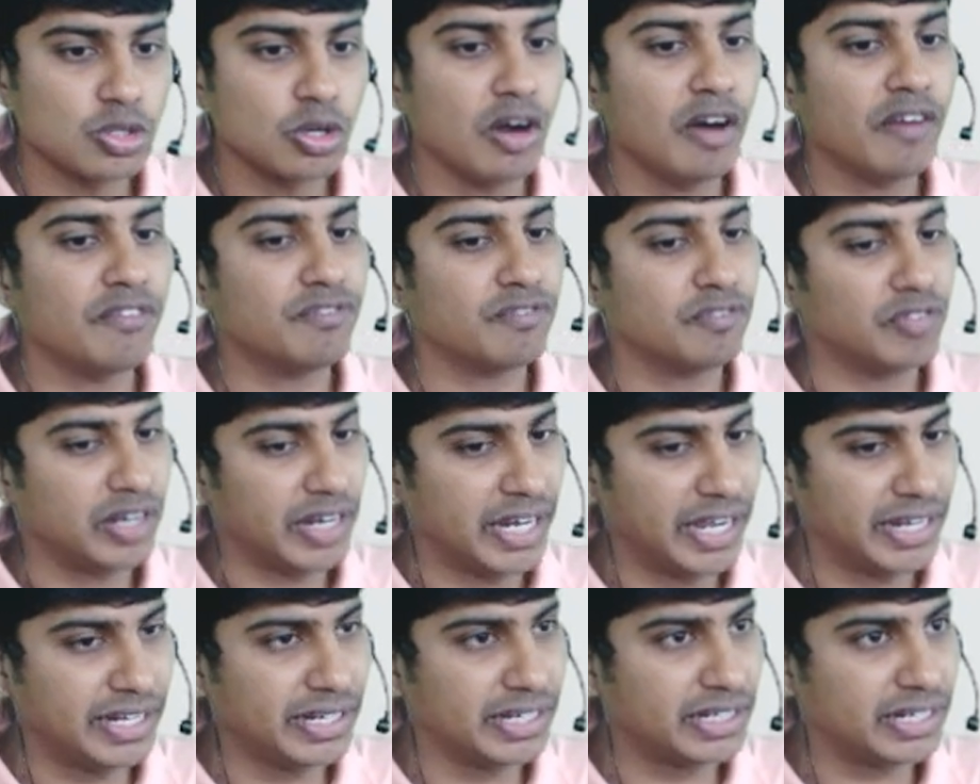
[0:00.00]
of
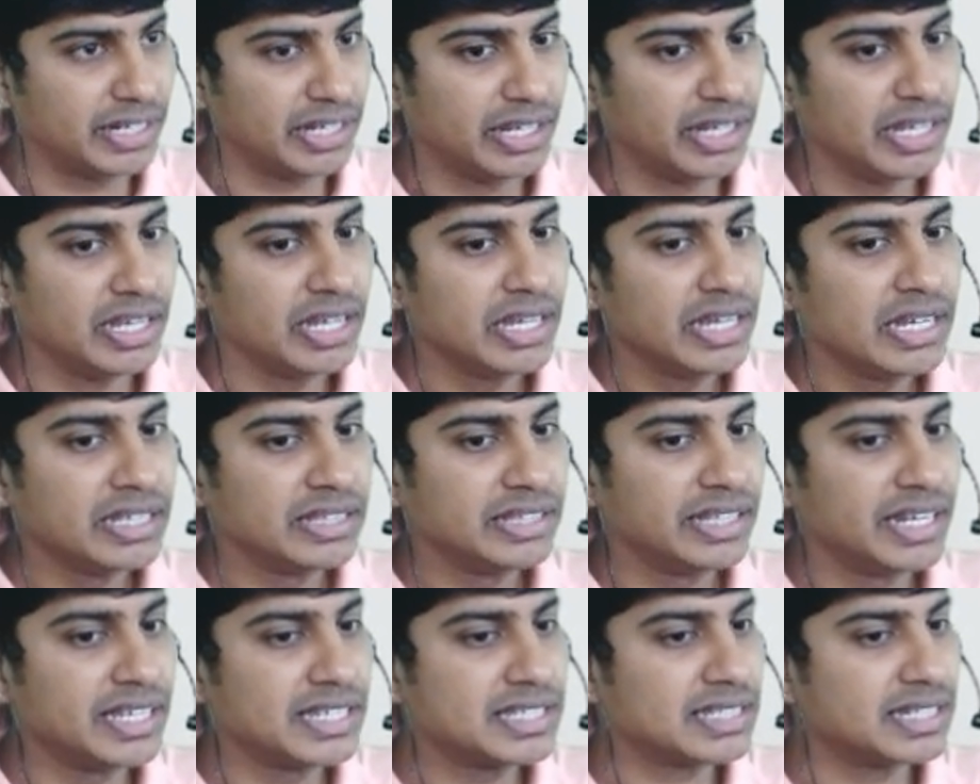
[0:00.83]
90,
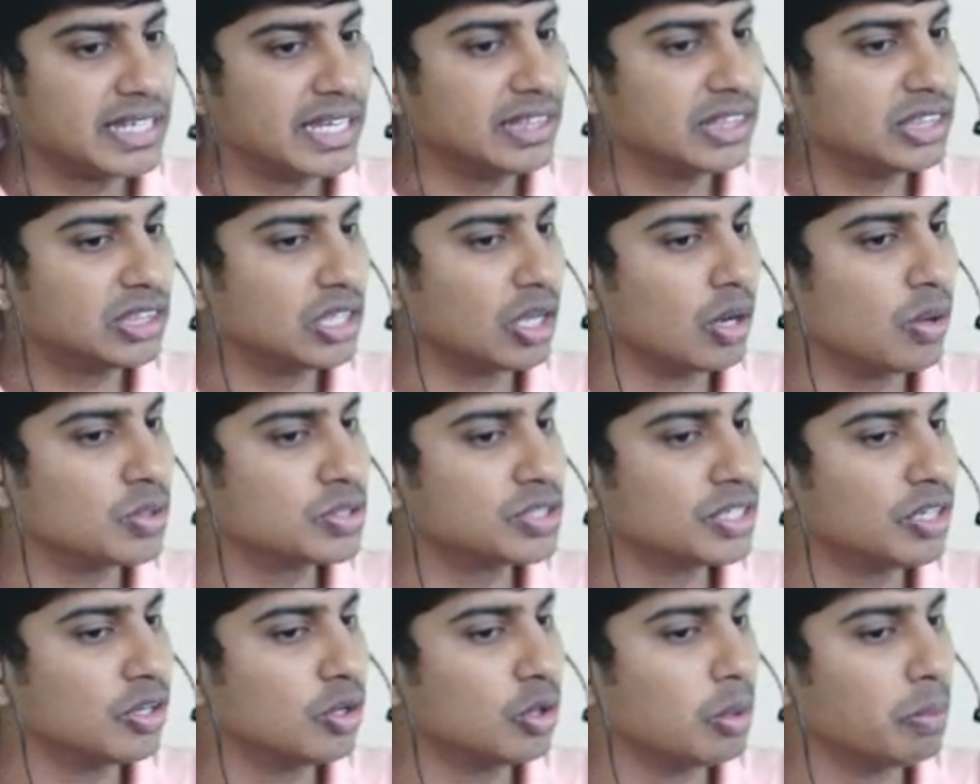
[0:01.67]
there is
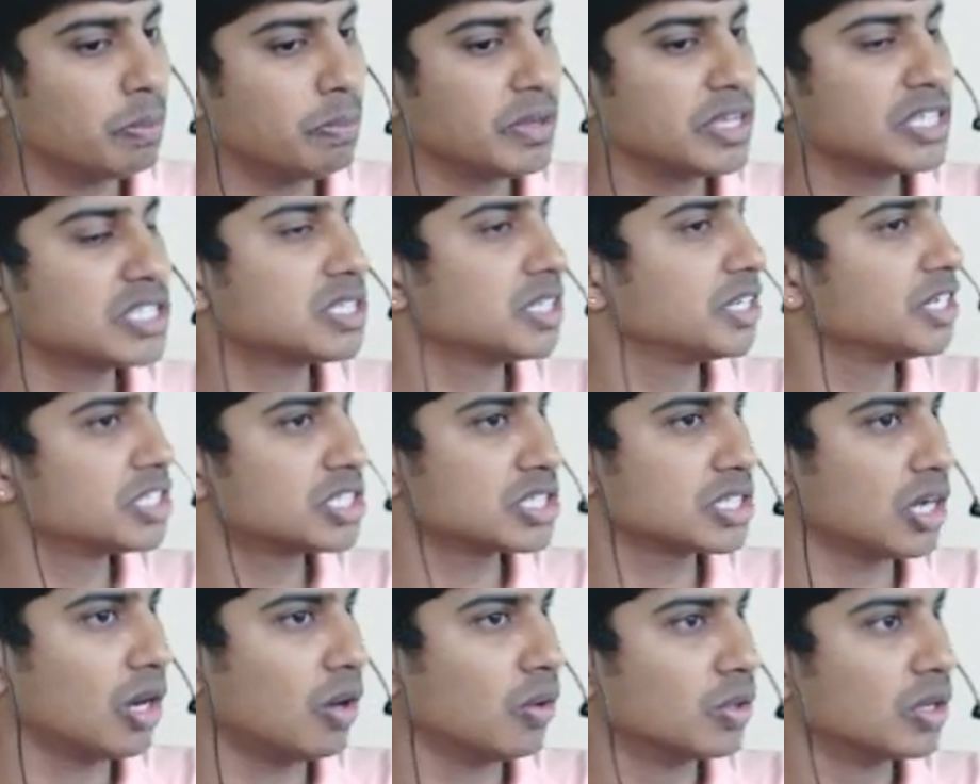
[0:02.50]
10,000 rupees
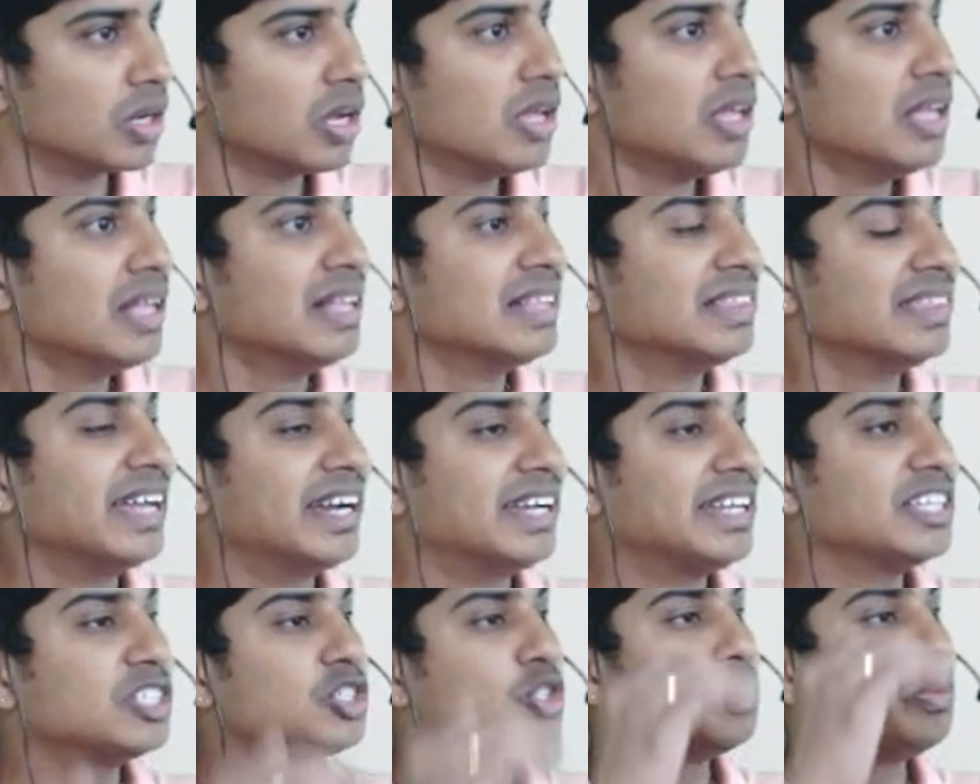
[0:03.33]
discount
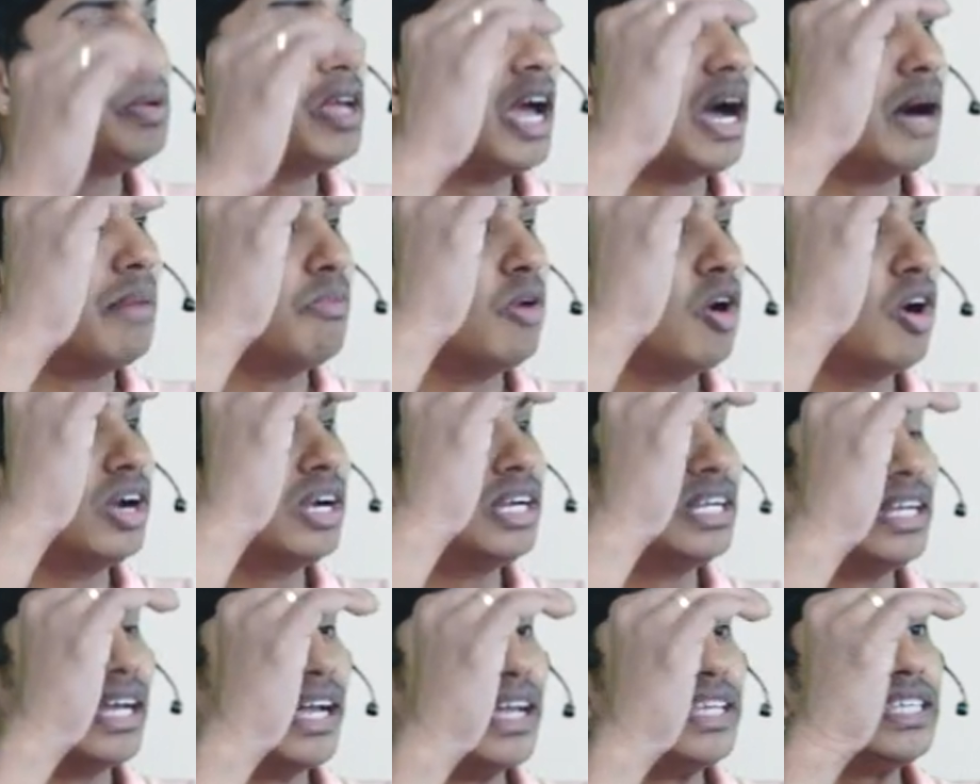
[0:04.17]
that is to be
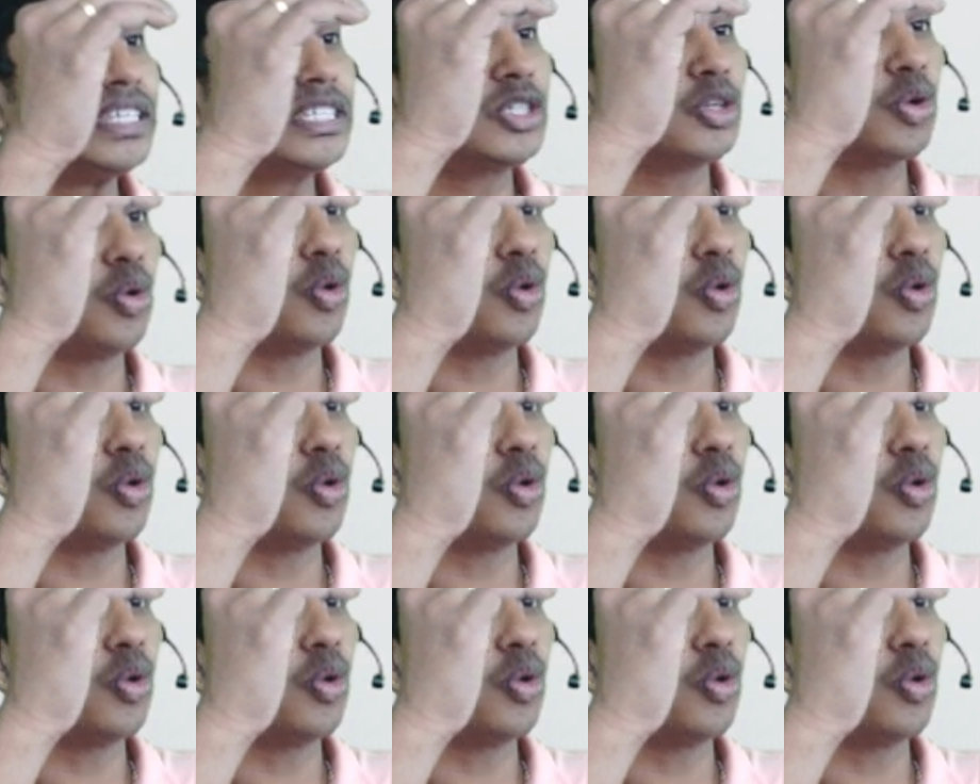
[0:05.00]
amortized